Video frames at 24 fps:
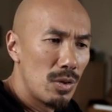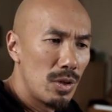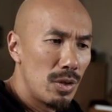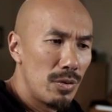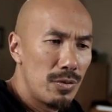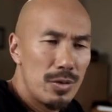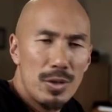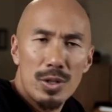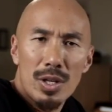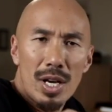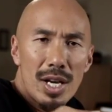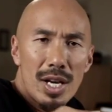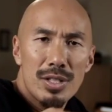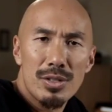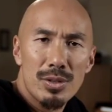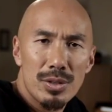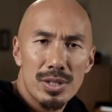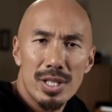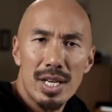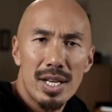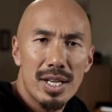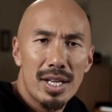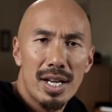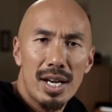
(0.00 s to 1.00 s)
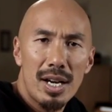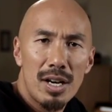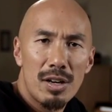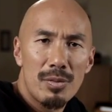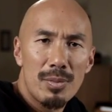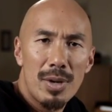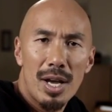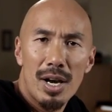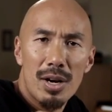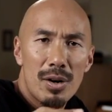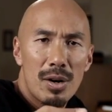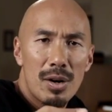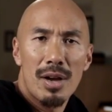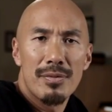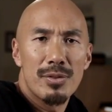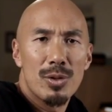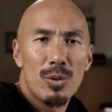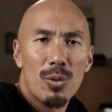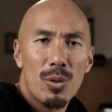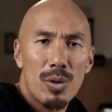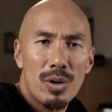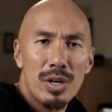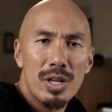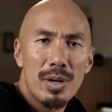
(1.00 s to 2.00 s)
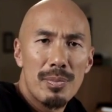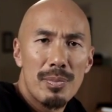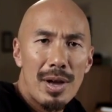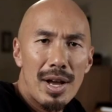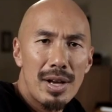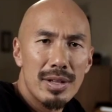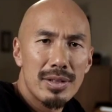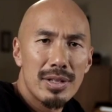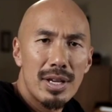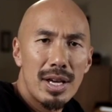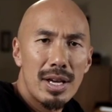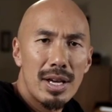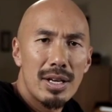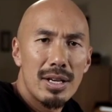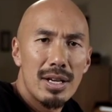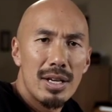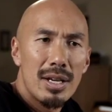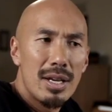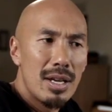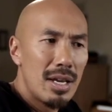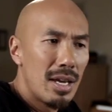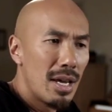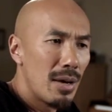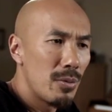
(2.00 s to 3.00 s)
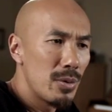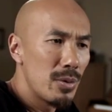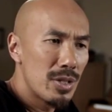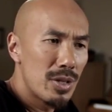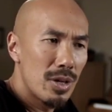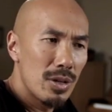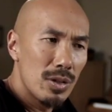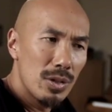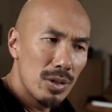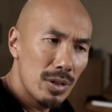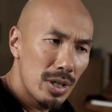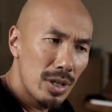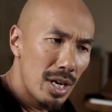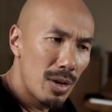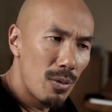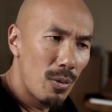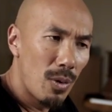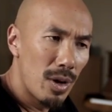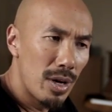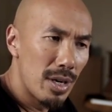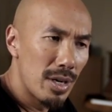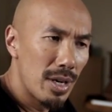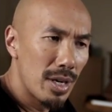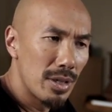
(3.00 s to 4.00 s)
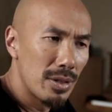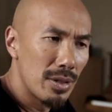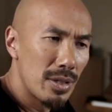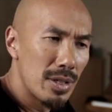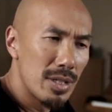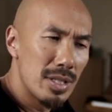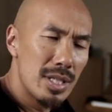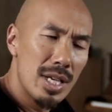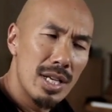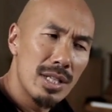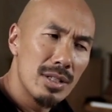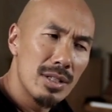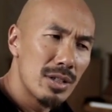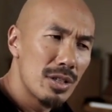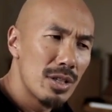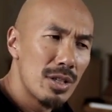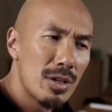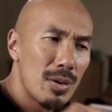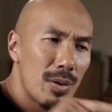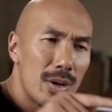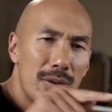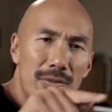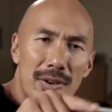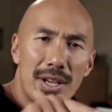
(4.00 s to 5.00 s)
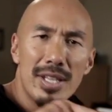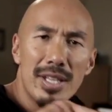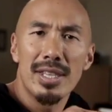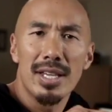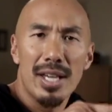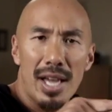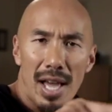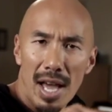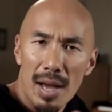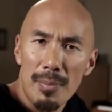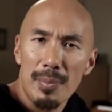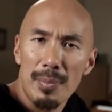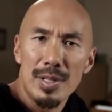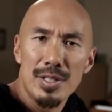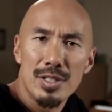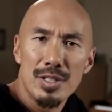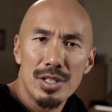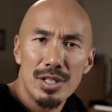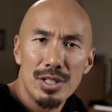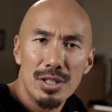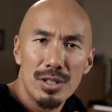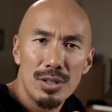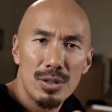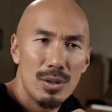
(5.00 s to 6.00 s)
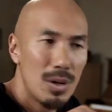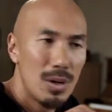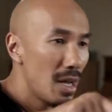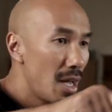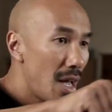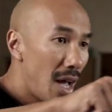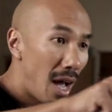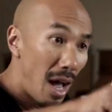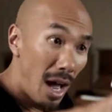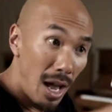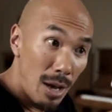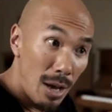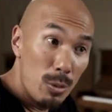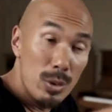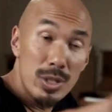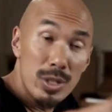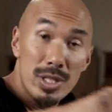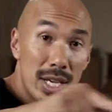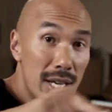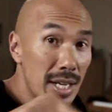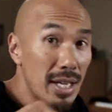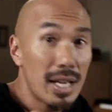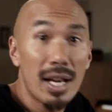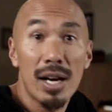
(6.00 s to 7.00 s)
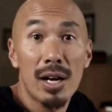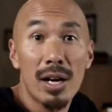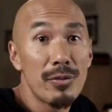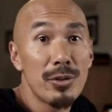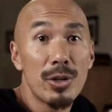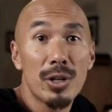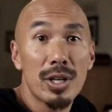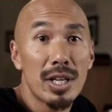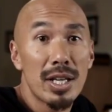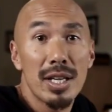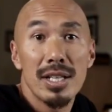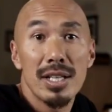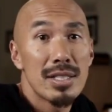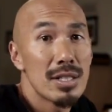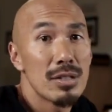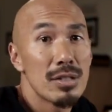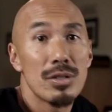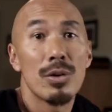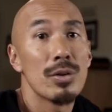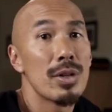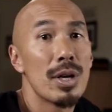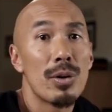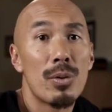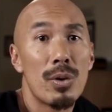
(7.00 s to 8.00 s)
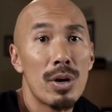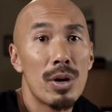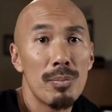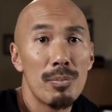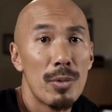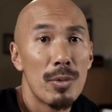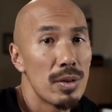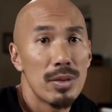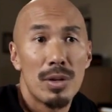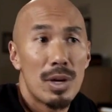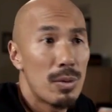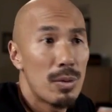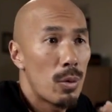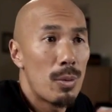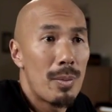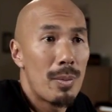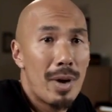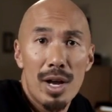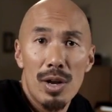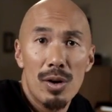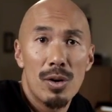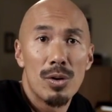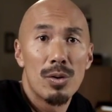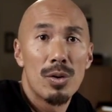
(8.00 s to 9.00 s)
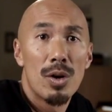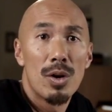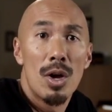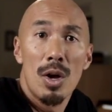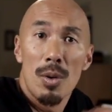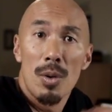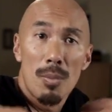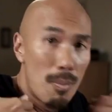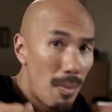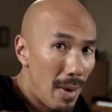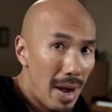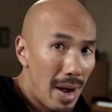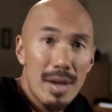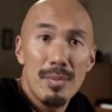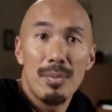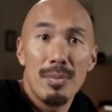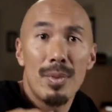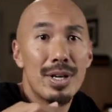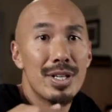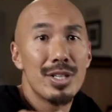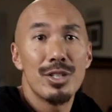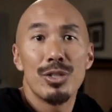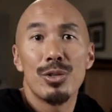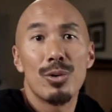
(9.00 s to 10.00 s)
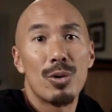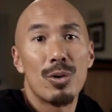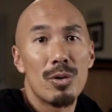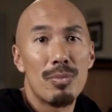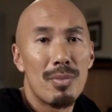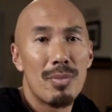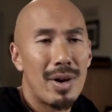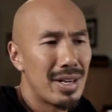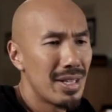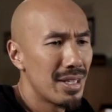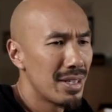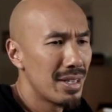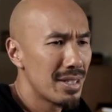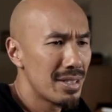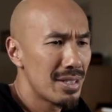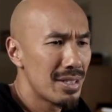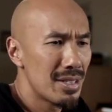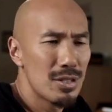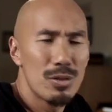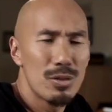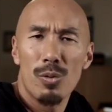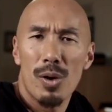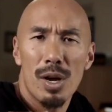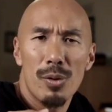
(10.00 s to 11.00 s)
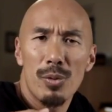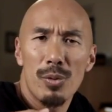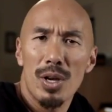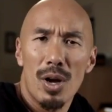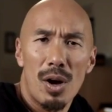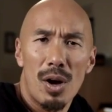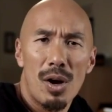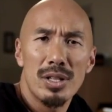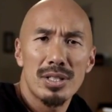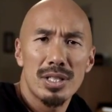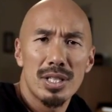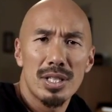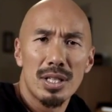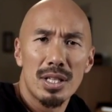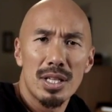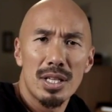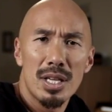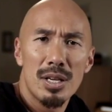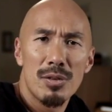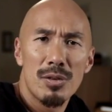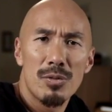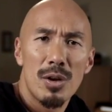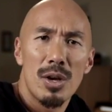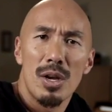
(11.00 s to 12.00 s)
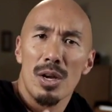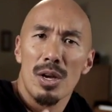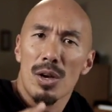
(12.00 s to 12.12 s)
If you guys will take care of me, I don't have to worry about that. And we started looking at one another and saying, look, you know what, if anything happens to you, I would take care of your kids as though they were my own. My money's your money. This is the way we ought to live.